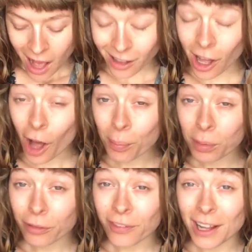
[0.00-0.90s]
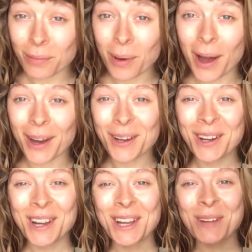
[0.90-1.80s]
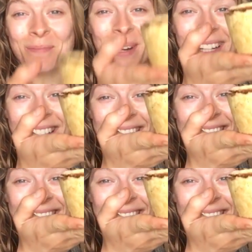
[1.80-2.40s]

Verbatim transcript: A couple fell apart, but